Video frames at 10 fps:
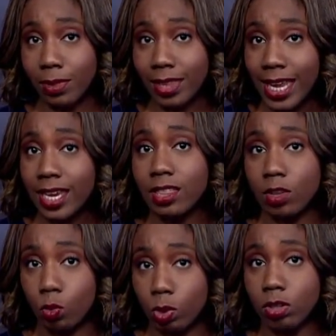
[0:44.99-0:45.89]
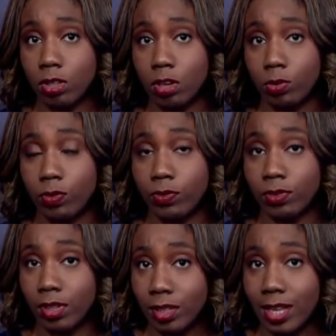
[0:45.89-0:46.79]
lighten the workload
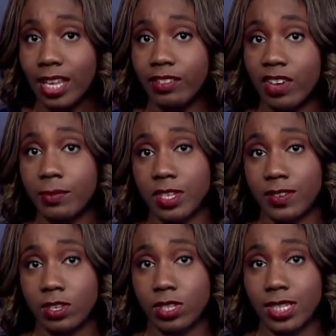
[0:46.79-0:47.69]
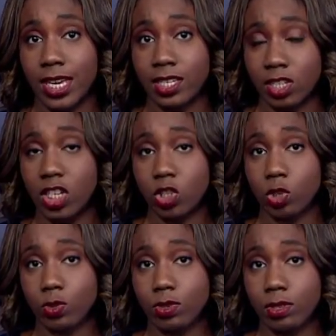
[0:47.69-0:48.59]
for a lot of FWCS
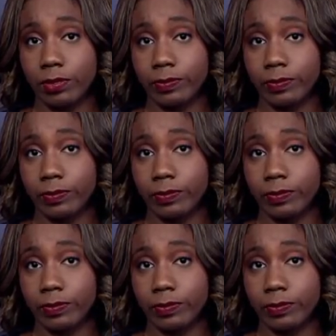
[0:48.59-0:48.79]
teachers.